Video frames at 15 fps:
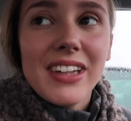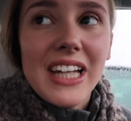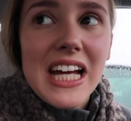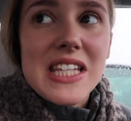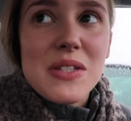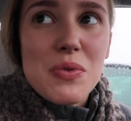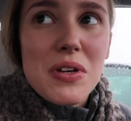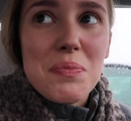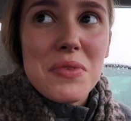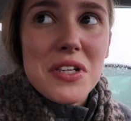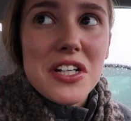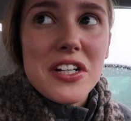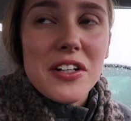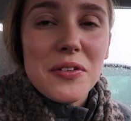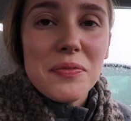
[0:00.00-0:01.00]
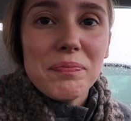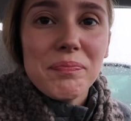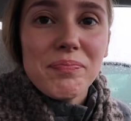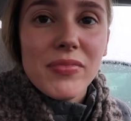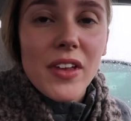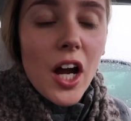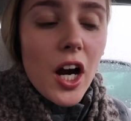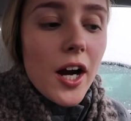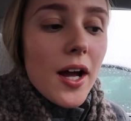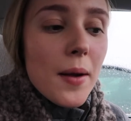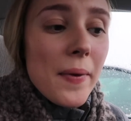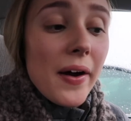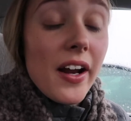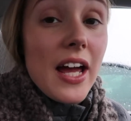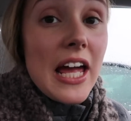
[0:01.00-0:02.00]
That's what I'm gonna do. All right,
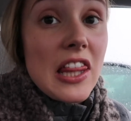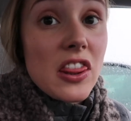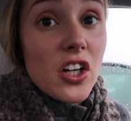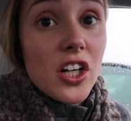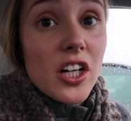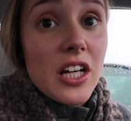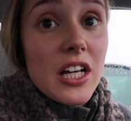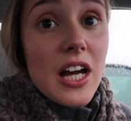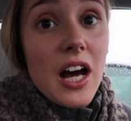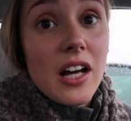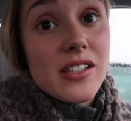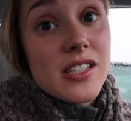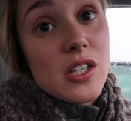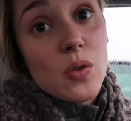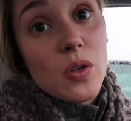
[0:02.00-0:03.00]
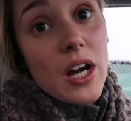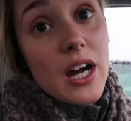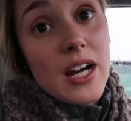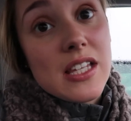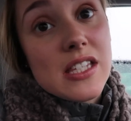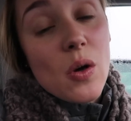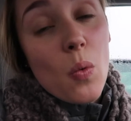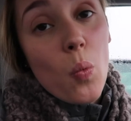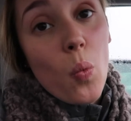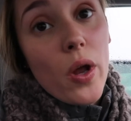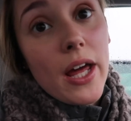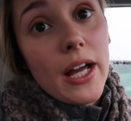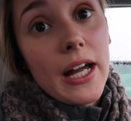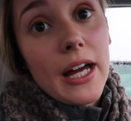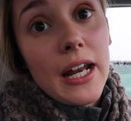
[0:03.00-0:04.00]
I'm out at eight thirty. I'll see you guys when
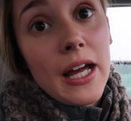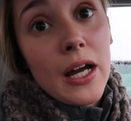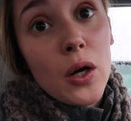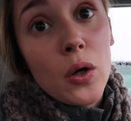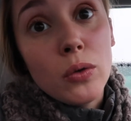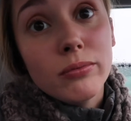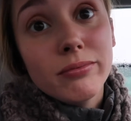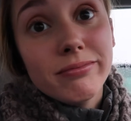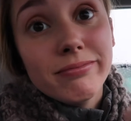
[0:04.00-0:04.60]
I get out.